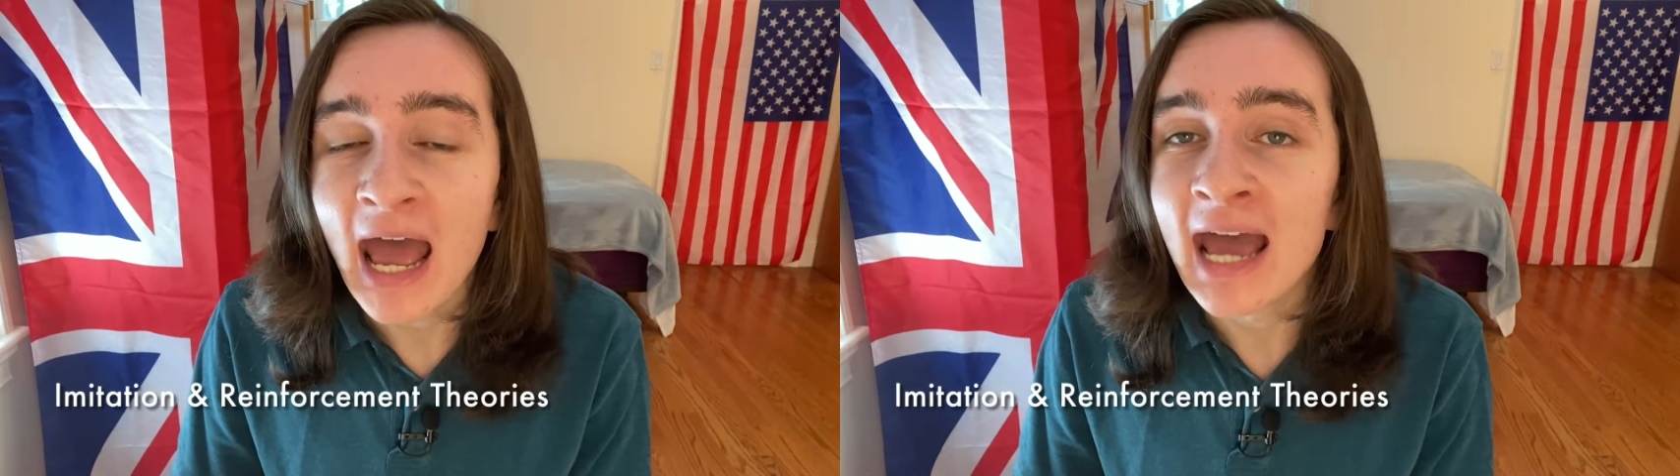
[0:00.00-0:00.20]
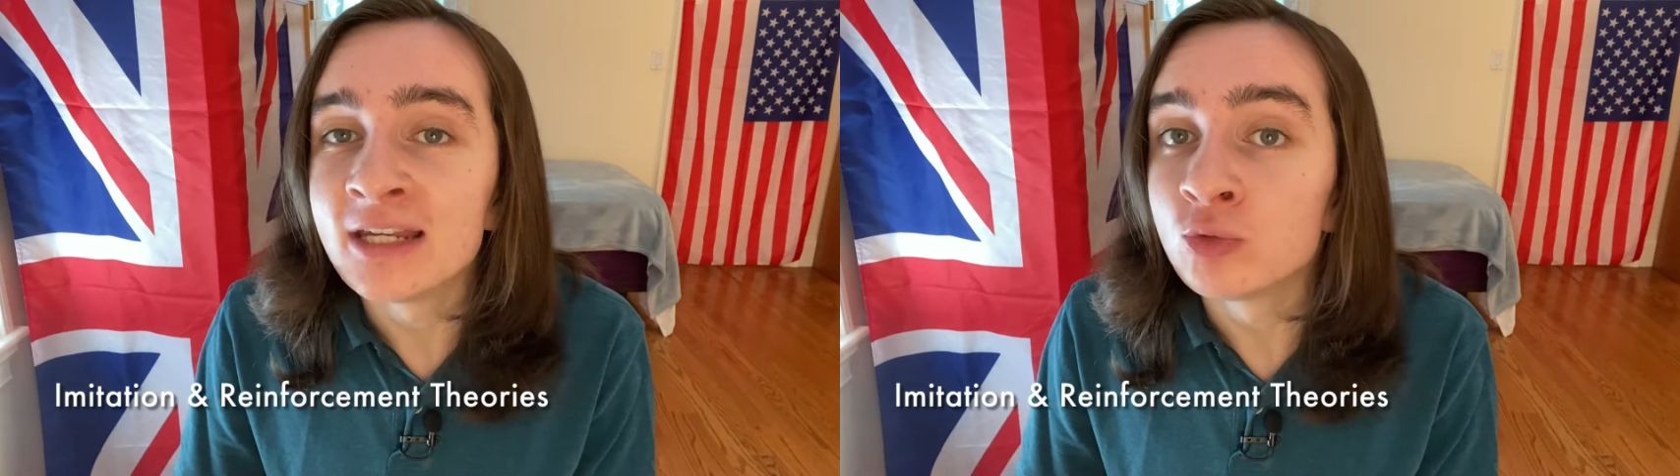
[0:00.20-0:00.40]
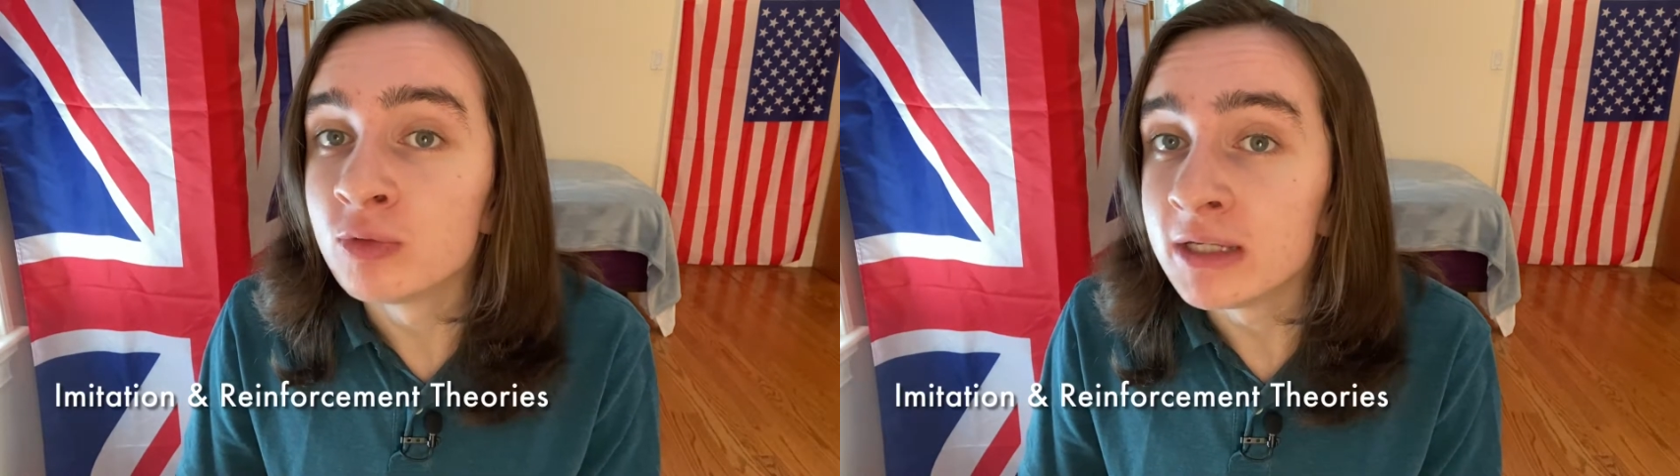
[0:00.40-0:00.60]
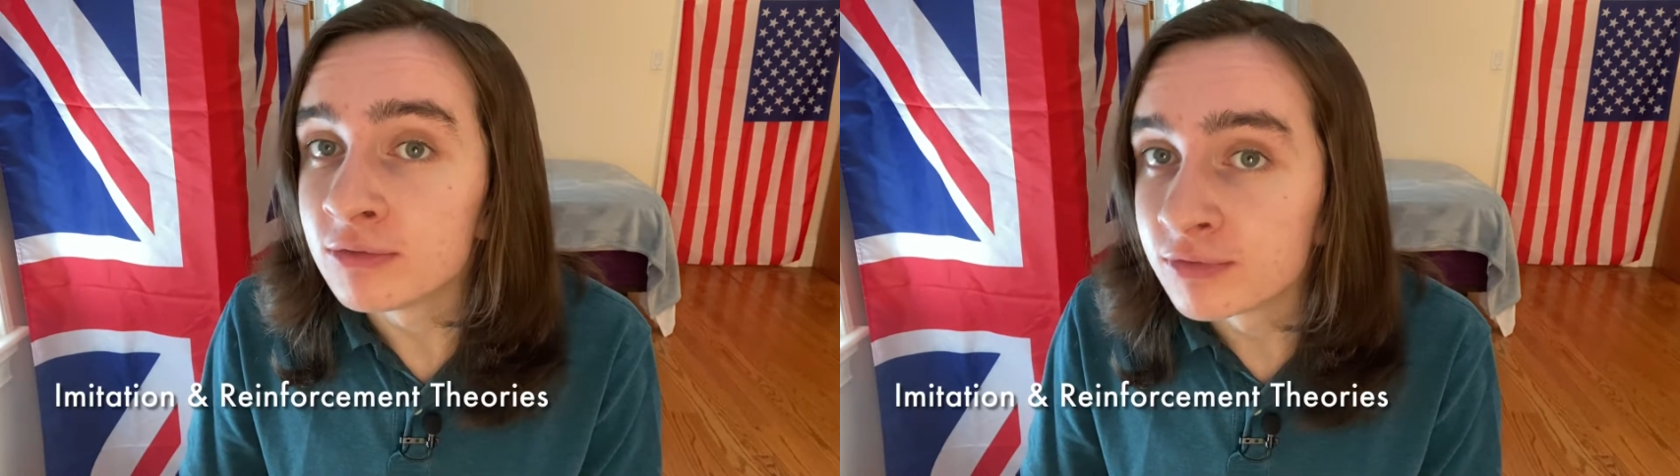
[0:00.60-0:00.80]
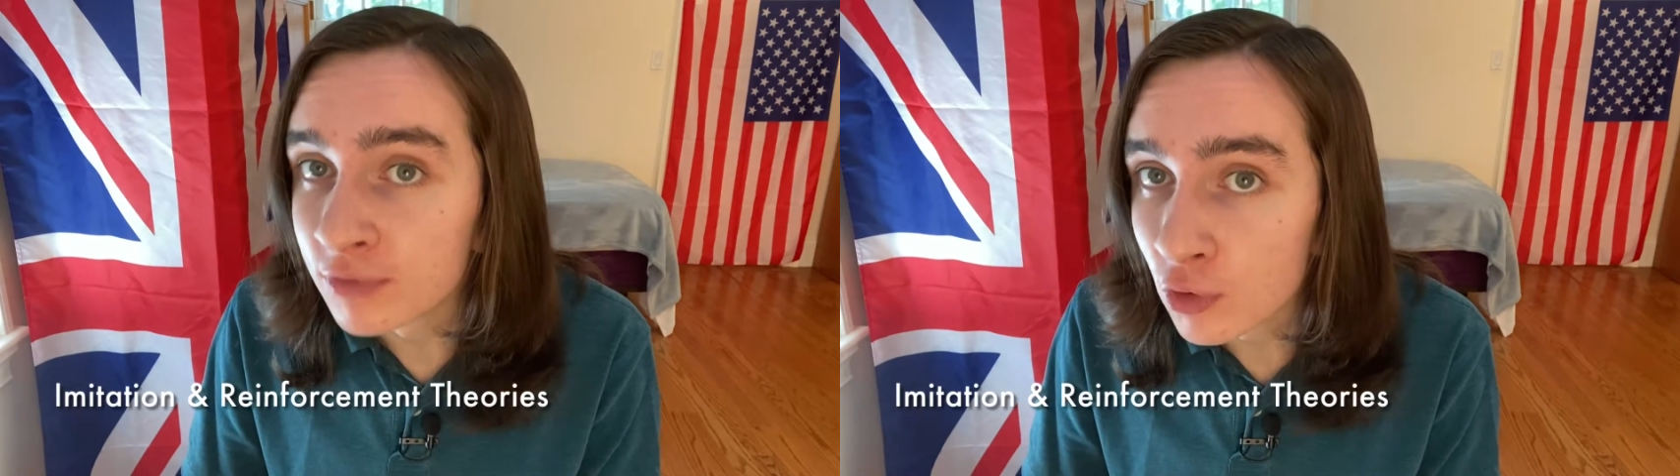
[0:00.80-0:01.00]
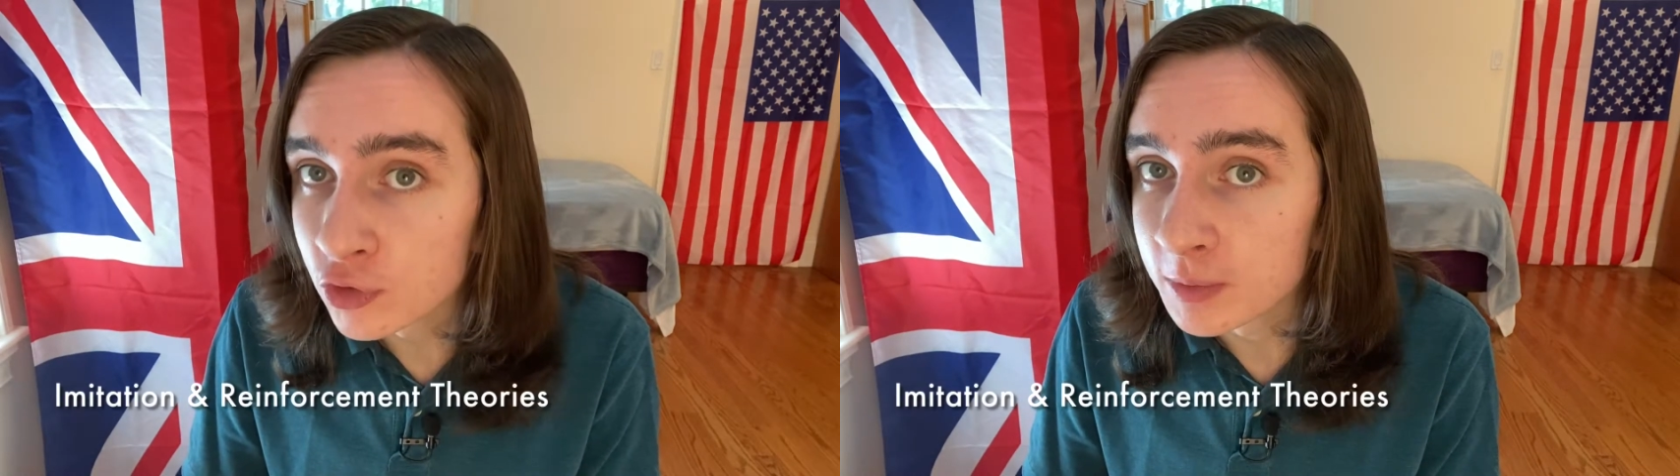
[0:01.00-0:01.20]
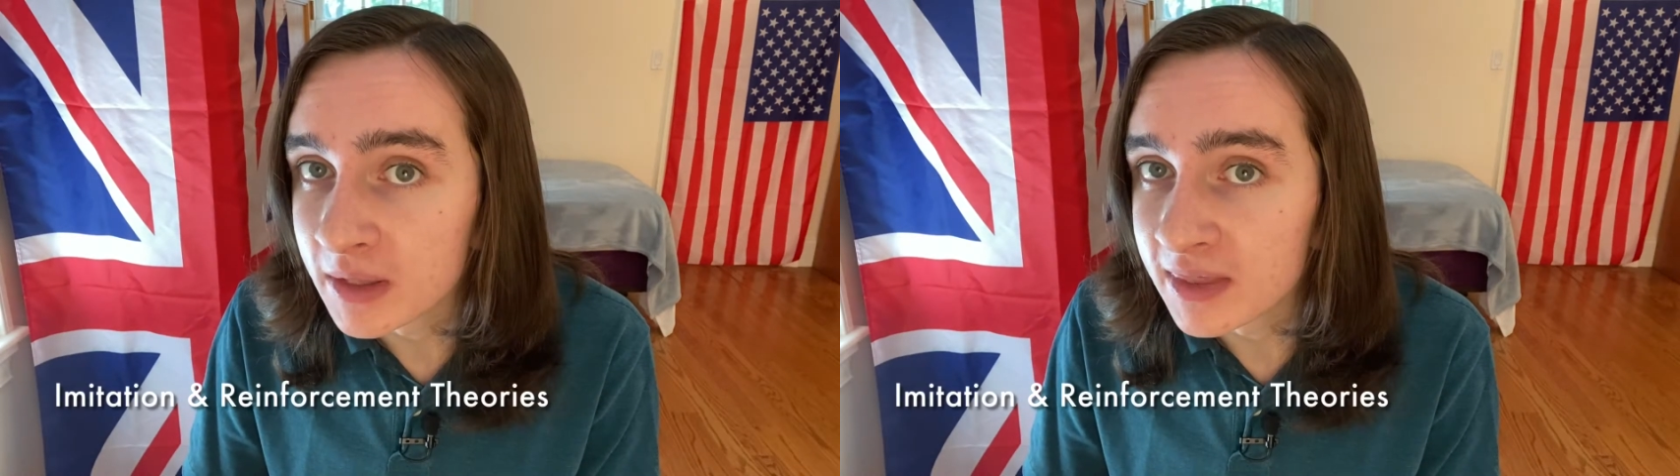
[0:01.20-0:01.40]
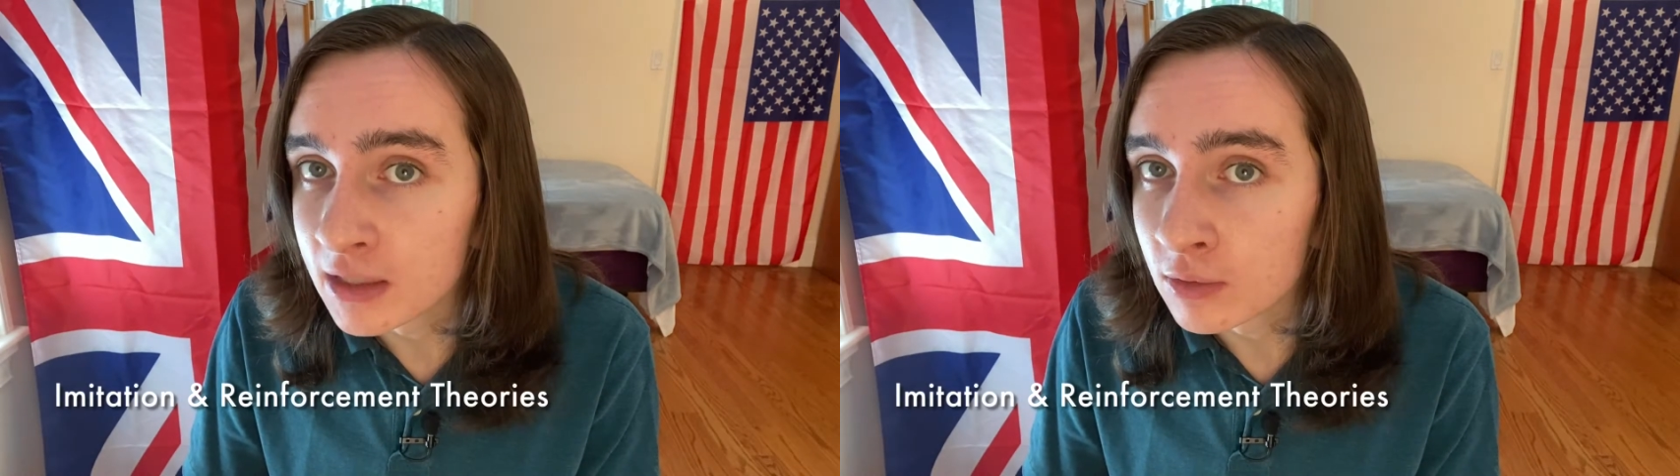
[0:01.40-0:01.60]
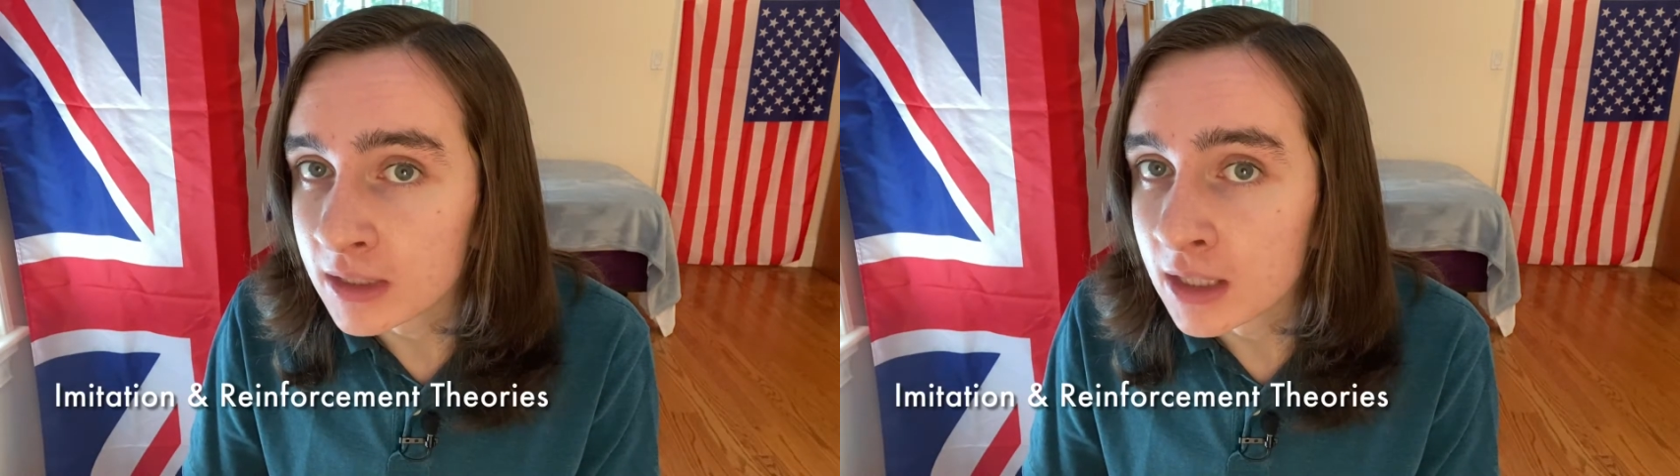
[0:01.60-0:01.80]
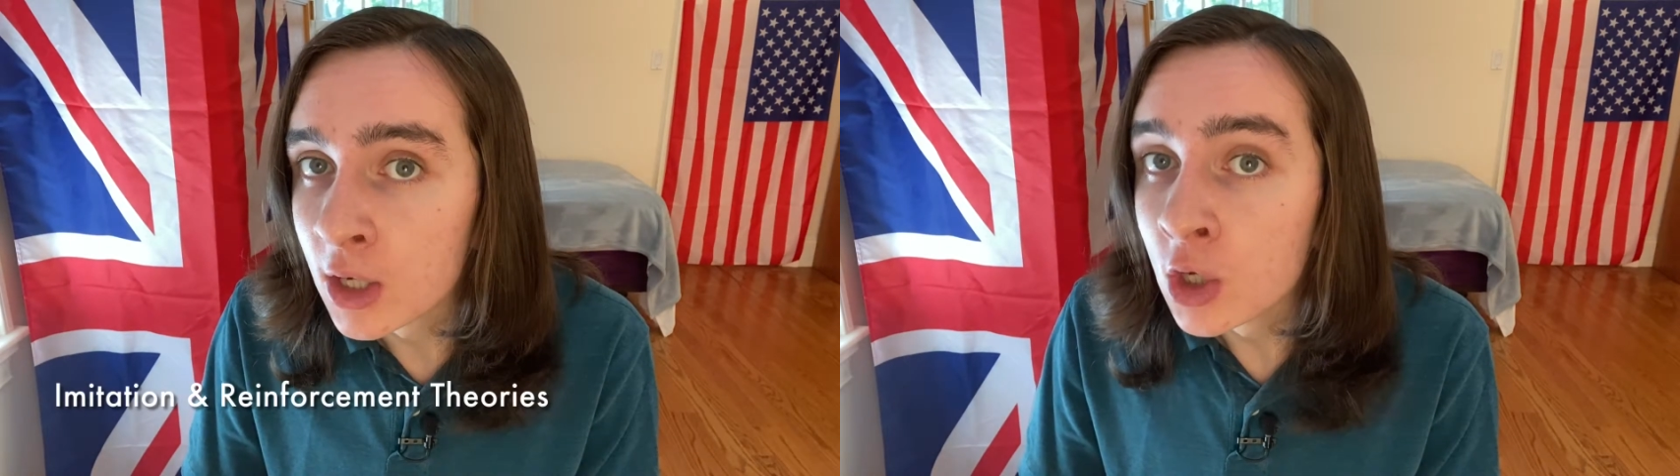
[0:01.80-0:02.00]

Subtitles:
and reinforcement theory,